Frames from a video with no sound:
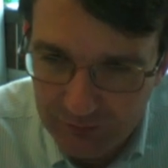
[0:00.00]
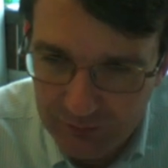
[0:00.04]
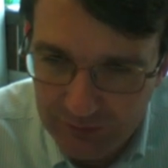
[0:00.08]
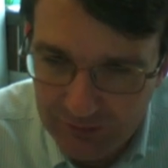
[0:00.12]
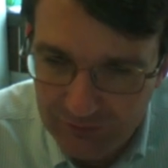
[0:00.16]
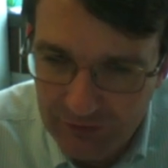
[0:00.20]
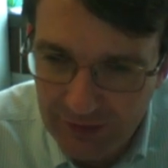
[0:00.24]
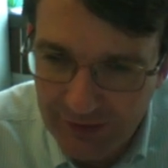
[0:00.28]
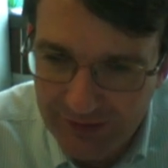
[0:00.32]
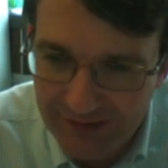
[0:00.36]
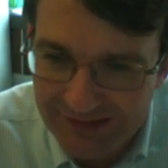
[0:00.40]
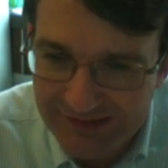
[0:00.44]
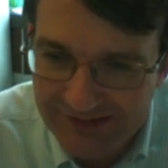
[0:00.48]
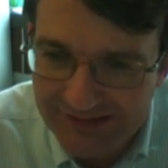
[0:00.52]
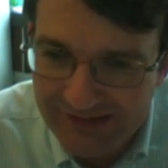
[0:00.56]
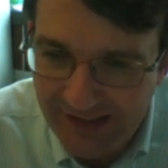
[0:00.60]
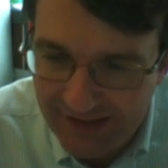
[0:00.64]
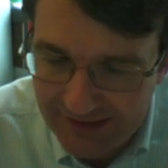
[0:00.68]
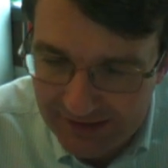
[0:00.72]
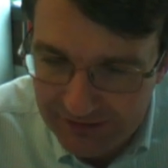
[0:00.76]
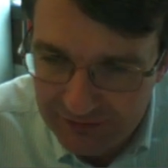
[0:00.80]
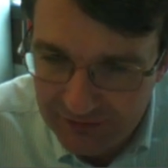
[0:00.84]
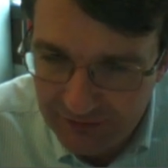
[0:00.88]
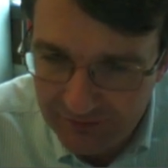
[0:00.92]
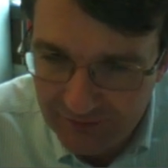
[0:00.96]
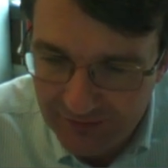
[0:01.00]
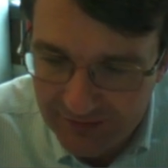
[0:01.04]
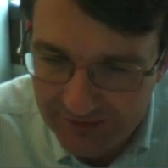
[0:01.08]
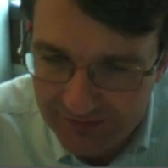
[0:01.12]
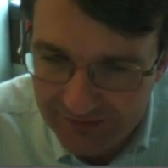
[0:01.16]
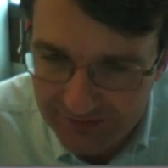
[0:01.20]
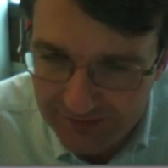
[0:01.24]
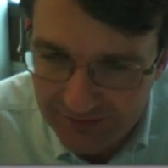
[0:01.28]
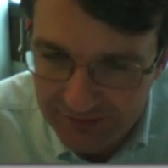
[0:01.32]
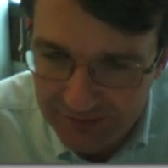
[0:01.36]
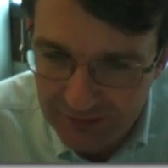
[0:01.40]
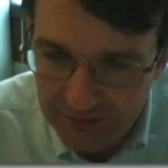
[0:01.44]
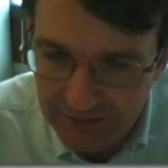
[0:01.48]
We've got a sector of a
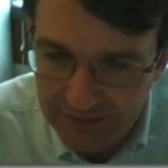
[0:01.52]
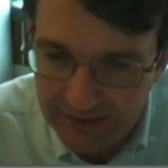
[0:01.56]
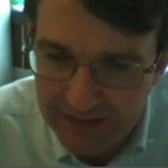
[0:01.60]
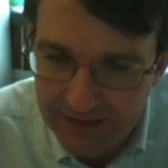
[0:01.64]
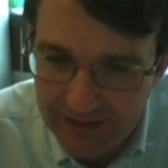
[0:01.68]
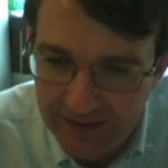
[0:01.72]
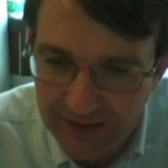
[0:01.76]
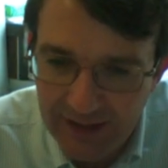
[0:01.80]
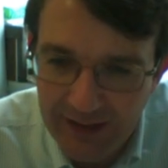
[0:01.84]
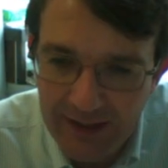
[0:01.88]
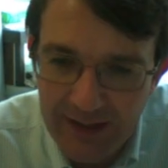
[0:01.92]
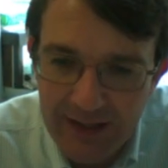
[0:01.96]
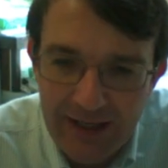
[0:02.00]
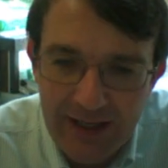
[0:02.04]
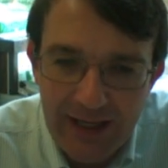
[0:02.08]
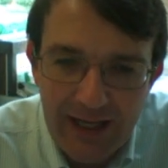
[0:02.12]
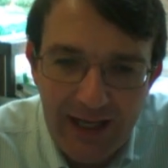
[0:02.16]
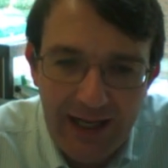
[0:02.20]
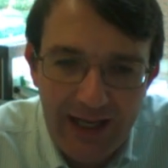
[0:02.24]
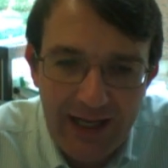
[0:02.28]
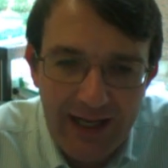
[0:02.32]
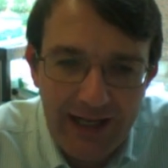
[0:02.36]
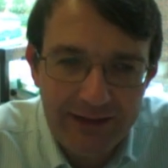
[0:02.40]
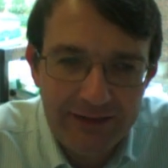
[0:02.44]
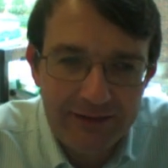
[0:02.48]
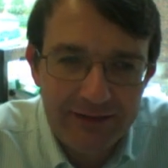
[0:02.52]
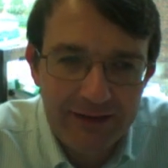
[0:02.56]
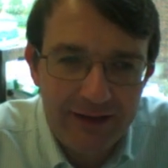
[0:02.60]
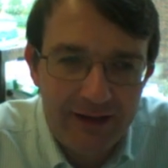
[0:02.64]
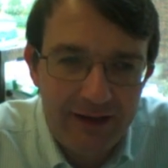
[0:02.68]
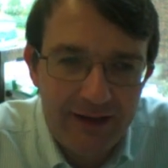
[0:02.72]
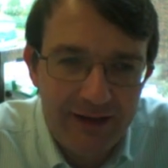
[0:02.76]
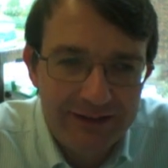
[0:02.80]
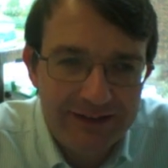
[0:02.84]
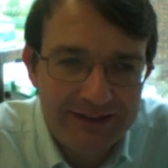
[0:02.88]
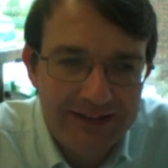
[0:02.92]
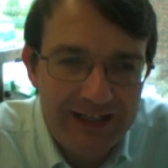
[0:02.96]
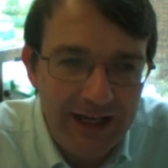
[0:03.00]
circle here, and
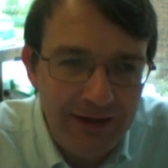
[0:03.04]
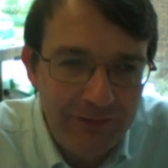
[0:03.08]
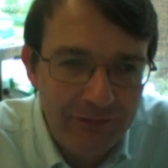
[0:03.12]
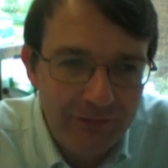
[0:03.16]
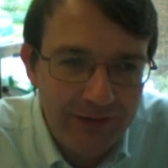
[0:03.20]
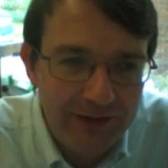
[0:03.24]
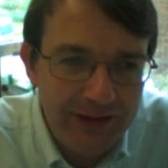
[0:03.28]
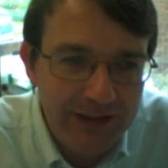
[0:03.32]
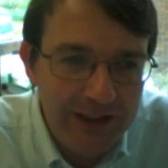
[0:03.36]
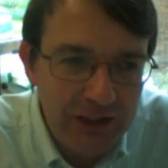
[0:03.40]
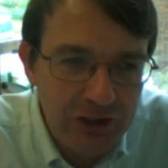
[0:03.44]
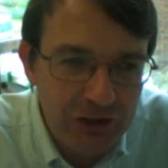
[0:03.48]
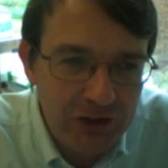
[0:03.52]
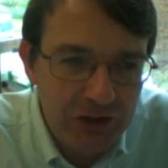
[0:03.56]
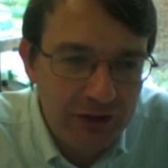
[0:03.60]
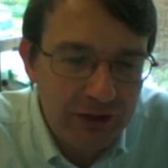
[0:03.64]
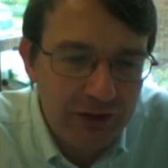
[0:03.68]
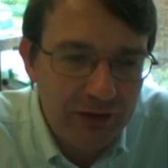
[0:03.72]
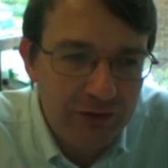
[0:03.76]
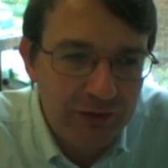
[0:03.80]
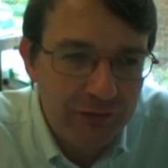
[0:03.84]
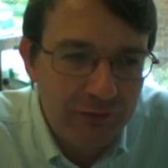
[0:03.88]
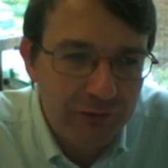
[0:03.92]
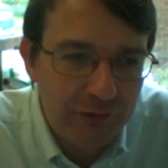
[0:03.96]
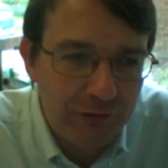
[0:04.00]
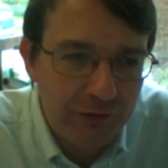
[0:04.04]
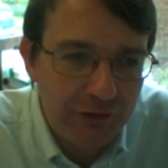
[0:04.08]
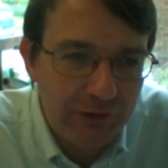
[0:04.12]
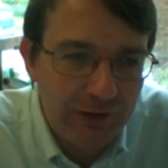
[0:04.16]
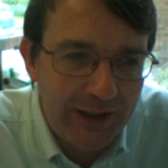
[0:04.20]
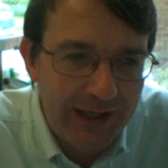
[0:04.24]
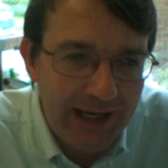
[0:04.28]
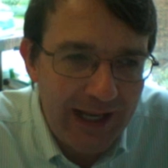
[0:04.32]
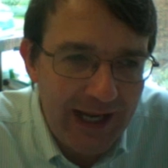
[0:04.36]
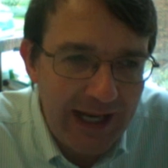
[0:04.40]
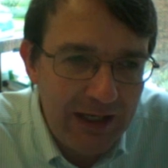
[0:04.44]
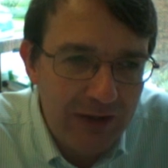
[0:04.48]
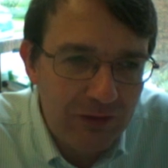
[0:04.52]
our definition for
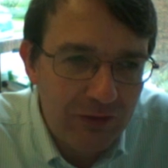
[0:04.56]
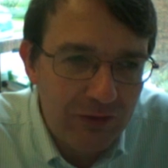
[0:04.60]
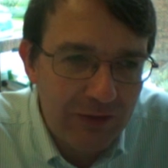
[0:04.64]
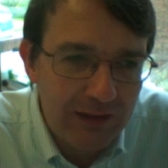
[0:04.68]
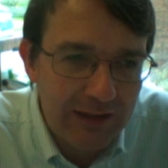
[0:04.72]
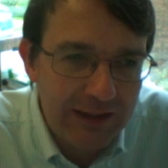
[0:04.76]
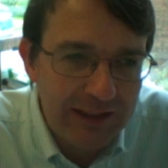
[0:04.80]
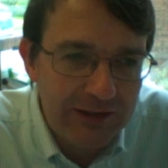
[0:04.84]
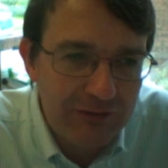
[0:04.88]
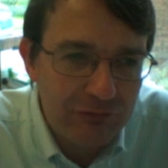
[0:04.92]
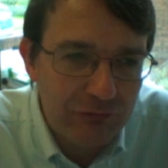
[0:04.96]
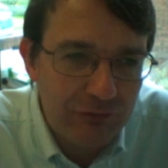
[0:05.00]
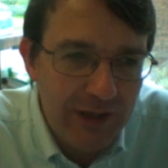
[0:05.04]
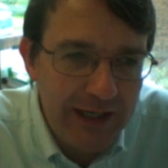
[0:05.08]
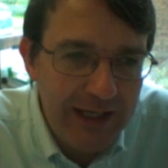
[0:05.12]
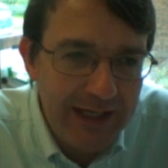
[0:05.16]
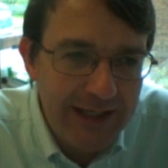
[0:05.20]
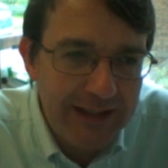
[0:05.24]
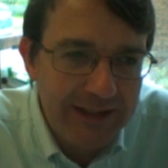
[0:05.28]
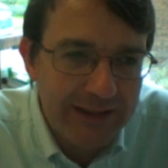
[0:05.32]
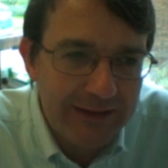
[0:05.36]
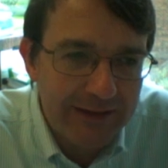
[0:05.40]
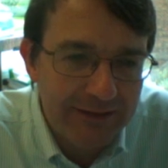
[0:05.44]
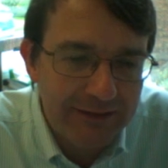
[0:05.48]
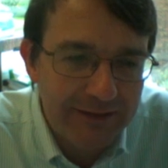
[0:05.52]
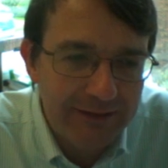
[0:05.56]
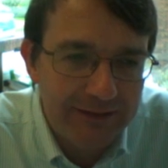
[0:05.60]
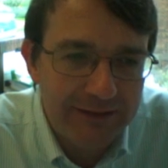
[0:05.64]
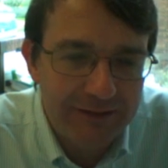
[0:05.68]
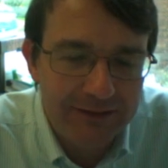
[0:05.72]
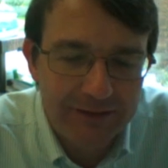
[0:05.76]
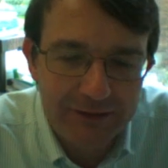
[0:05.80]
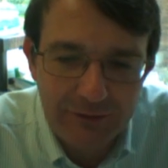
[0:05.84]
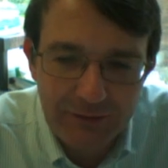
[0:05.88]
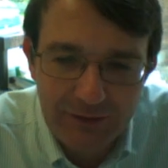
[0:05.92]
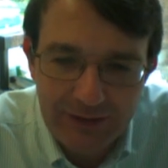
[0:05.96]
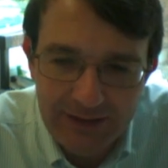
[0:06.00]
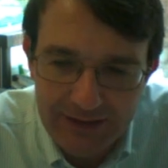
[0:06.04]
an angle in radians,
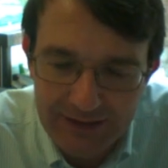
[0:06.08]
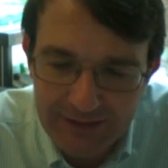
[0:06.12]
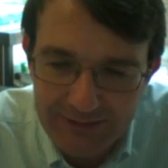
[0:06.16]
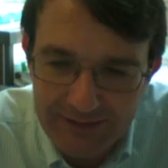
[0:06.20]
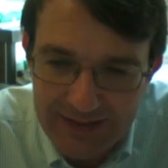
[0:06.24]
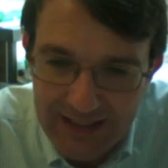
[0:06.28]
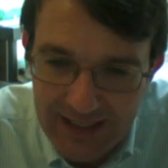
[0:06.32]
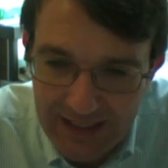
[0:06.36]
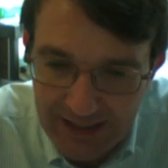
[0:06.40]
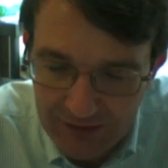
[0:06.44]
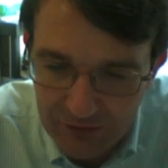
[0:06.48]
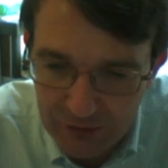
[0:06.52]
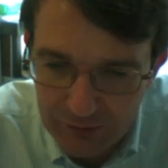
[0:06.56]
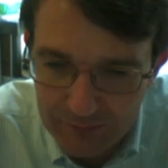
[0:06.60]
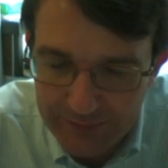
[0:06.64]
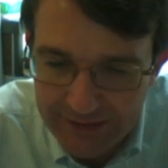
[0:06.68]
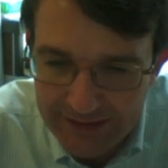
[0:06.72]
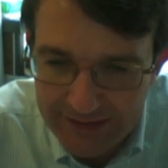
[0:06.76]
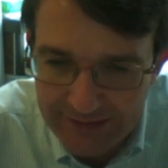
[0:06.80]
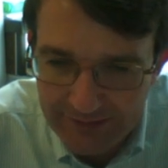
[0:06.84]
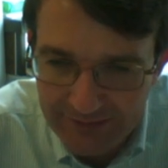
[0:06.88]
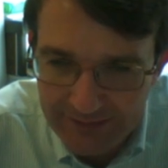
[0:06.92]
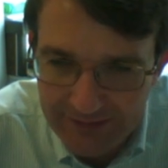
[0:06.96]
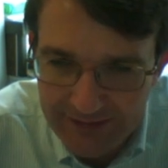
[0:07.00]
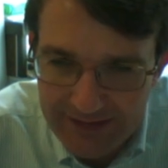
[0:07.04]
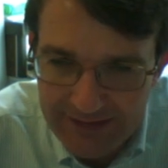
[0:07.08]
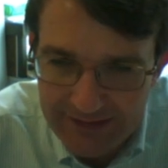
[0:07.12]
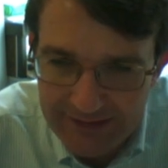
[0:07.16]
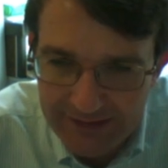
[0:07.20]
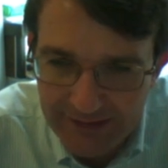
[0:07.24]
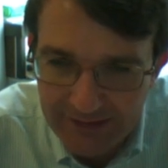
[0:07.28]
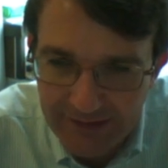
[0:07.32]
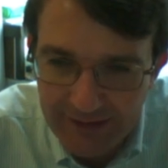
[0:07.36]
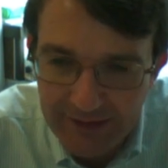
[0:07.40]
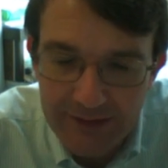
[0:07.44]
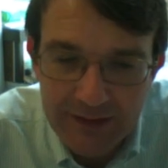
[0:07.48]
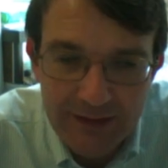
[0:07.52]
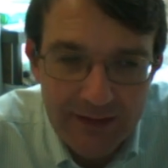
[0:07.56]
so here the angle being
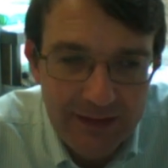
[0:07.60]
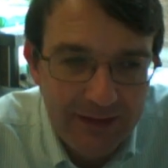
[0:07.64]
theta,